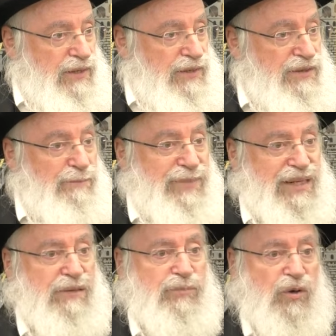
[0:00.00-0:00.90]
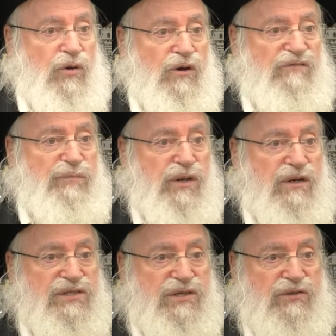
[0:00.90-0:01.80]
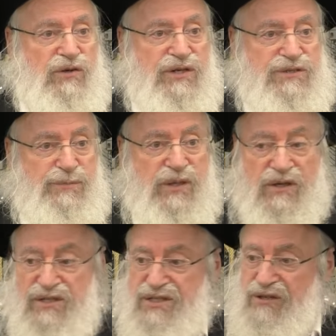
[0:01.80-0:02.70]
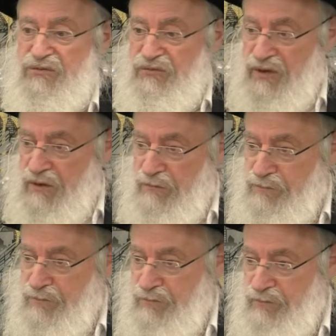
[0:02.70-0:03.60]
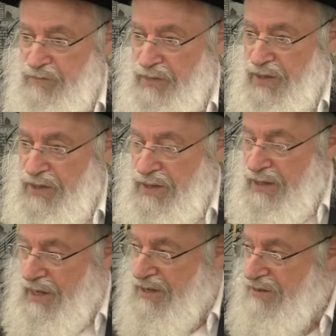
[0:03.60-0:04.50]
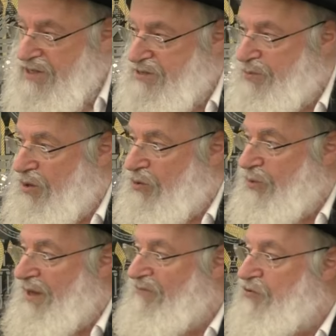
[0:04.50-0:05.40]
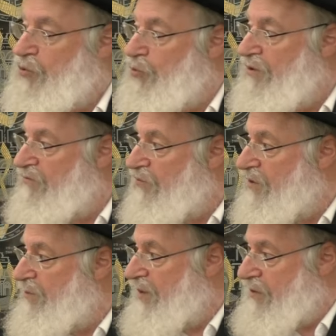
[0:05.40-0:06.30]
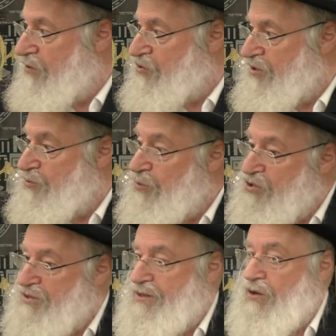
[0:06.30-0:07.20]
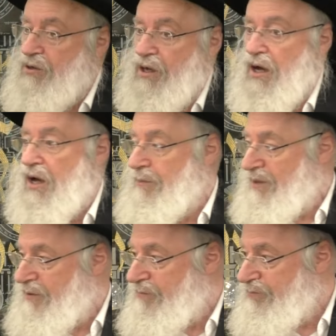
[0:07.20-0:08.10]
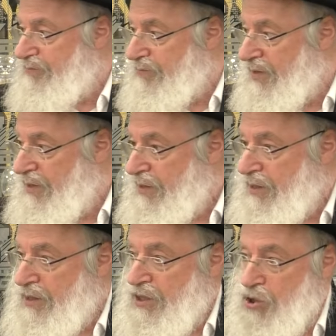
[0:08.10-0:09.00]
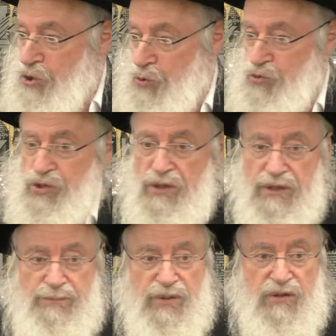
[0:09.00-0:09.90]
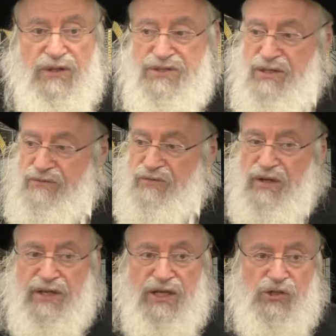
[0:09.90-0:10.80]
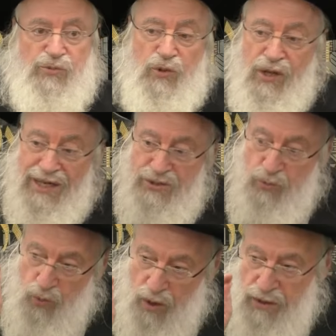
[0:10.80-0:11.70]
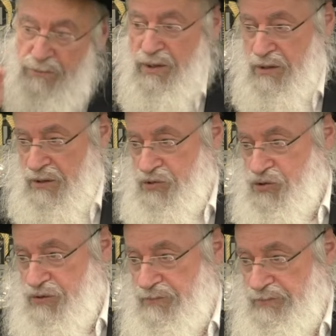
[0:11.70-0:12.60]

The middle bracha of Birchos HaTorah is Birchos HaTfilah. And in this bracha we have 2 different bakoshas, which is uncommon. Usually Birchos HaTfilah, each bracha has 1 bakosha.